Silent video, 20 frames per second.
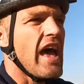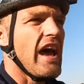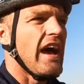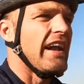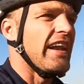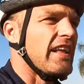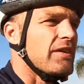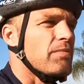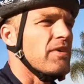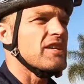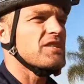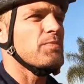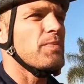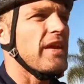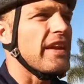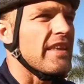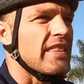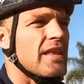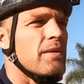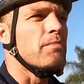and it must
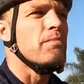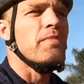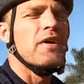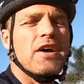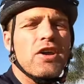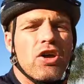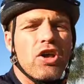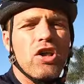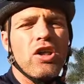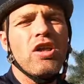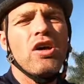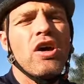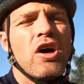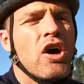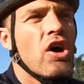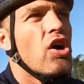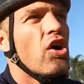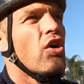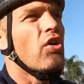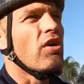be in the middle
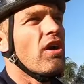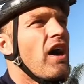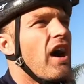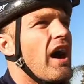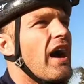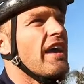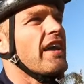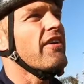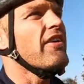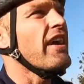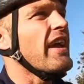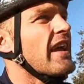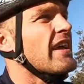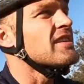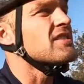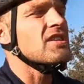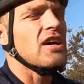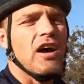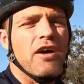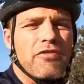or higher
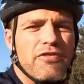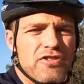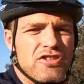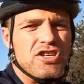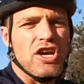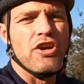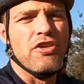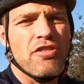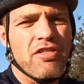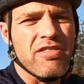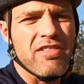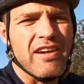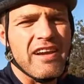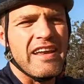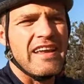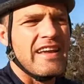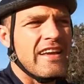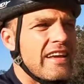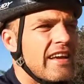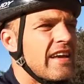end of zone
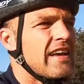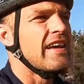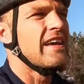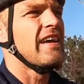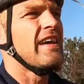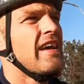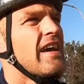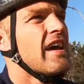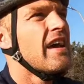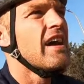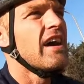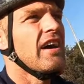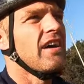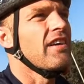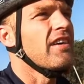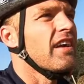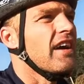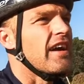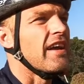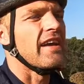3.
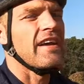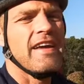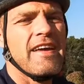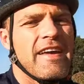Okay.